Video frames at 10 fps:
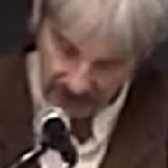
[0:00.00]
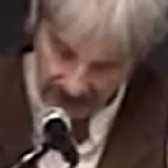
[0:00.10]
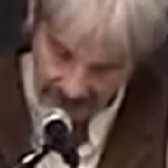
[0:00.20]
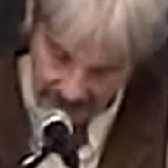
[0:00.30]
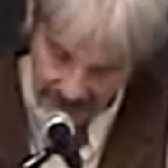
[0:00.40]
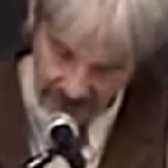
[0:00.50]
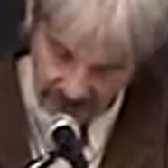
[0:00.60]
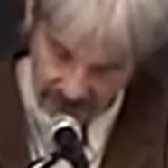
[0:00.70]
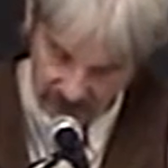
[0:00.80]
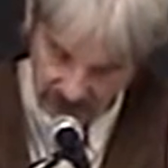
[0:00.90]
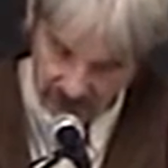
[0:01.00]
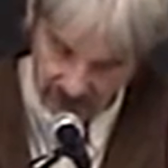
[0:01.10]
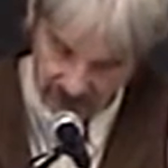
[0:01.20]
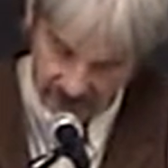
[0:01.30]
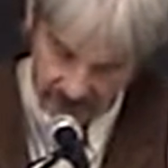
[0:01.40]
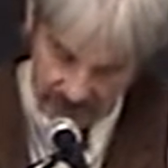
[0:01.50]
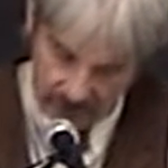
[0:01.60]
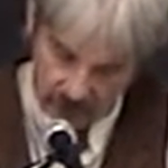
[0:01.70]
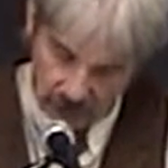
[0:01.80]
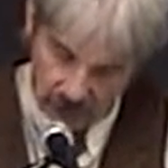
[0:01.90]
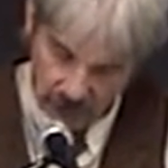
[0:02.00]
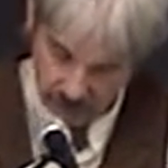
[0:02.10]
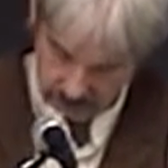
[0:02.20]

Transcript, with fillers: we connect the possession of power